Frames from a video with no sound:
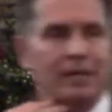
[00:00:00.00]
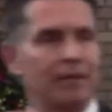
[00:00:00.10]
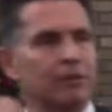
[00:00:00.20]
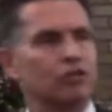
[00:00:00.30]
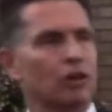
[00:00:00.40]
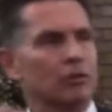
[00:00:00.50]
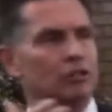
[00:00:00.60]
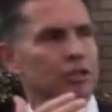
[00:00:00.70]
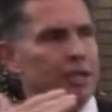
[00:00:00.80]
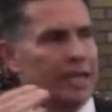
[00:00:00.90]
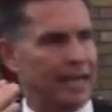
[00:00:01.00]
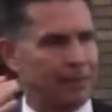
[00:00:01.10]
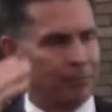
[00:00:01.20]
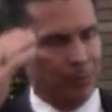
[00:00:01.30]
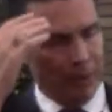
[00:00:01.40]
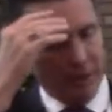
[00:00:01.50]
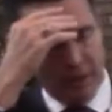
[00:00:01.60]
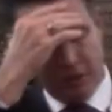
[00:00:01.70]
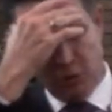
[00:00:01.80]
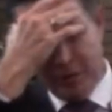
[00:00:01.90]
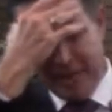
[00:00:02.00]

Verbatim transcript: In the church today, do we